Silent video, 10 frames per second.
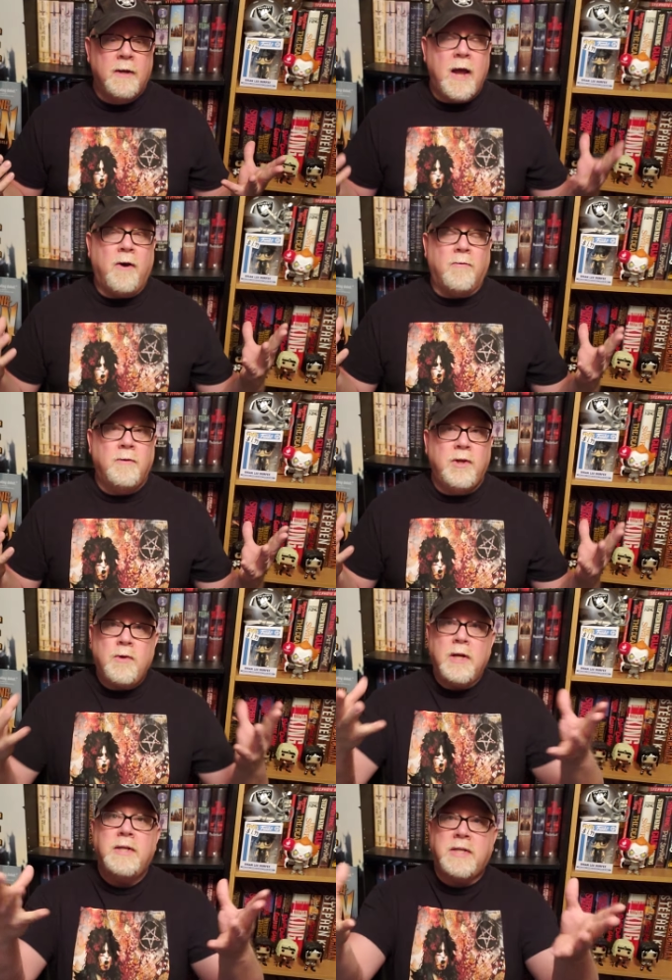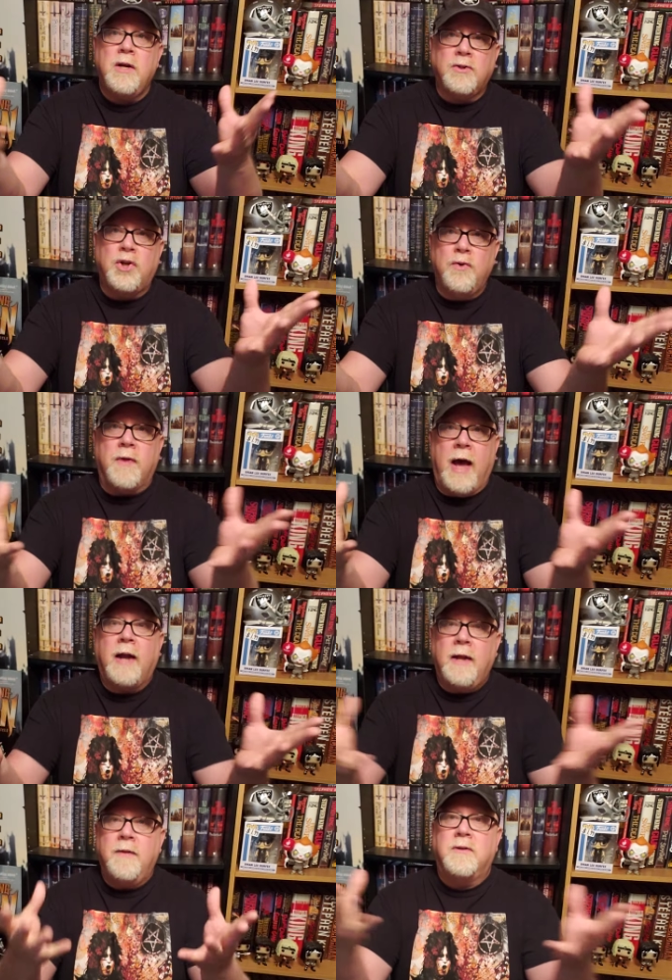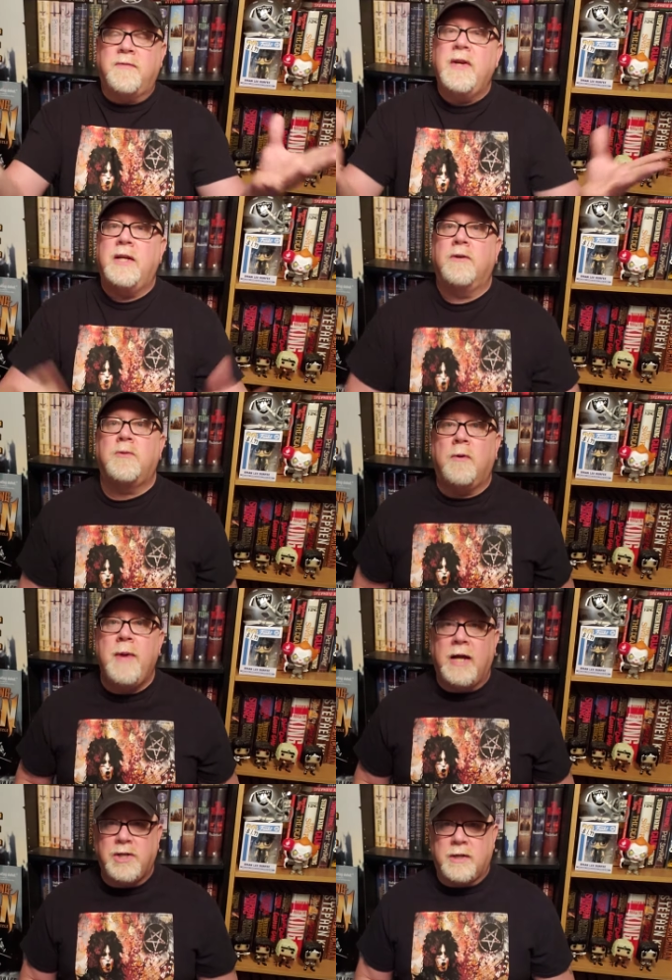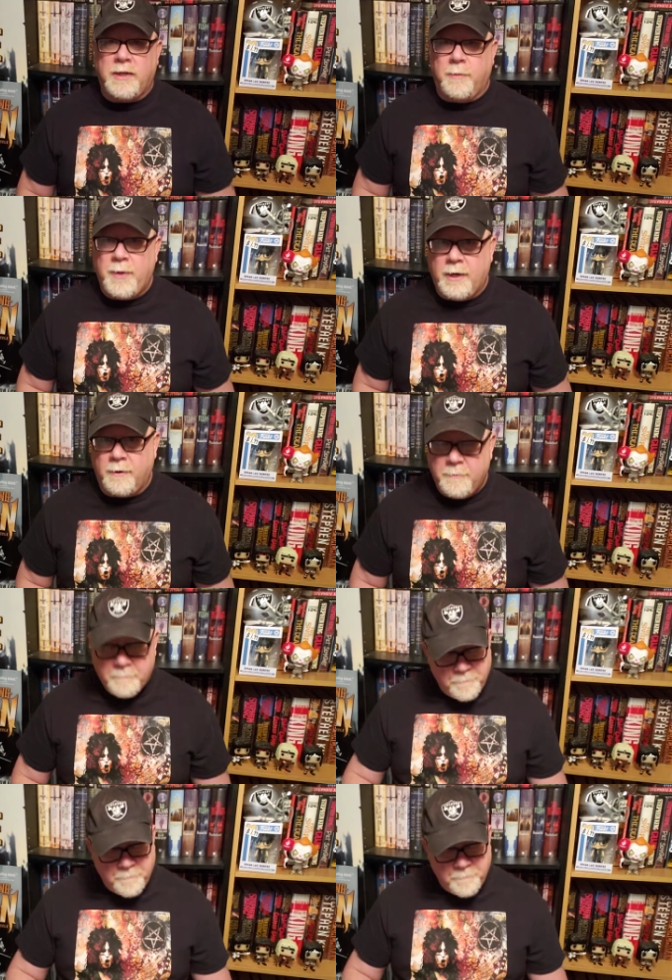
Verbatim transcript: now, you can still do that, and those videos will magically appear.